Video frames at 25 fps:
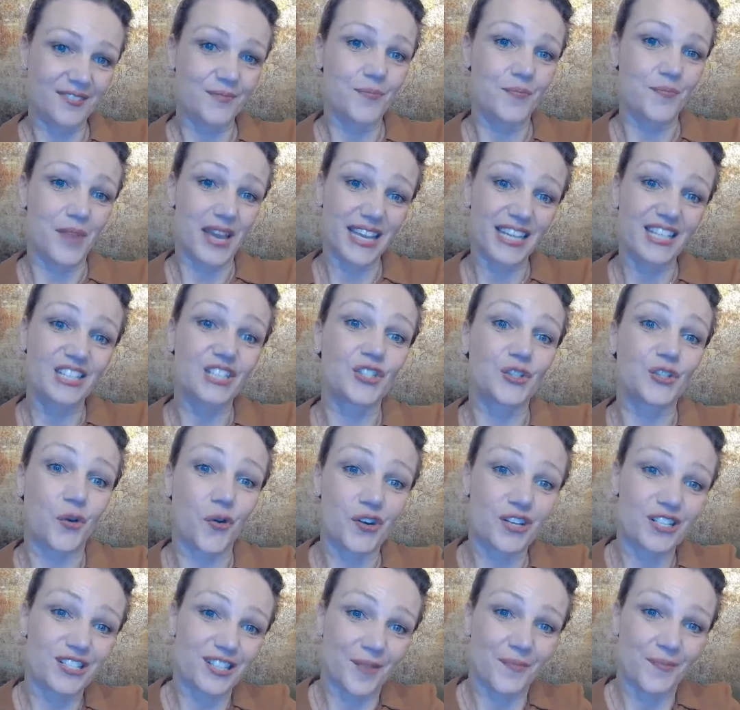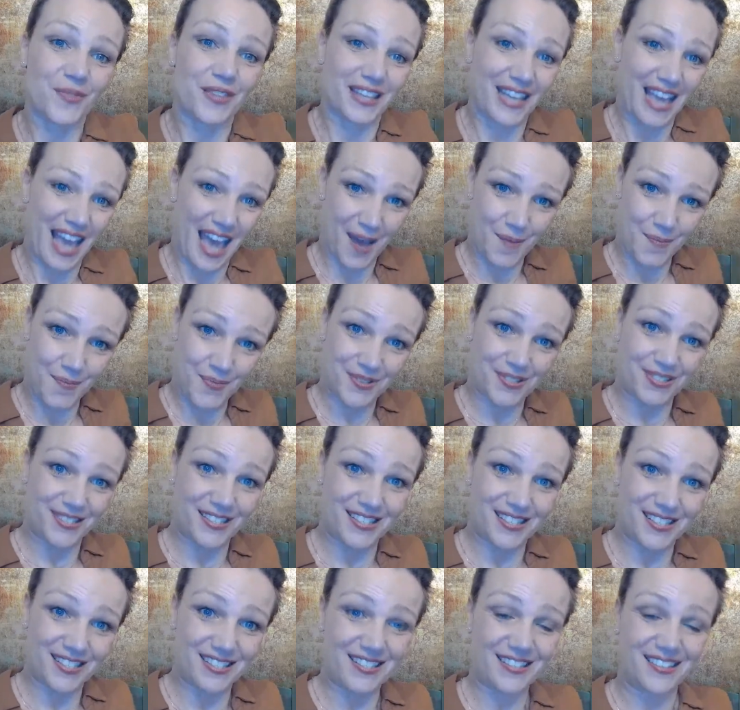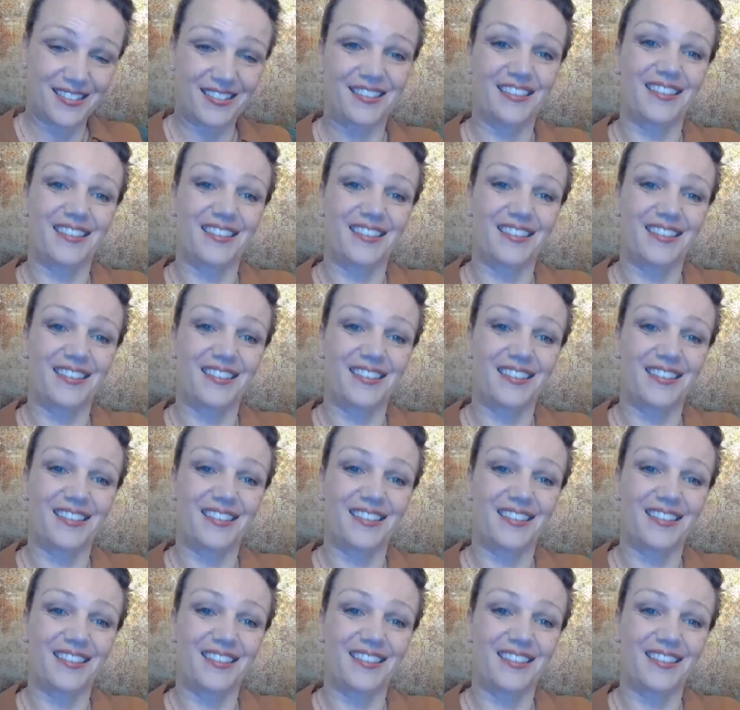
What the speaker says: make sure something happens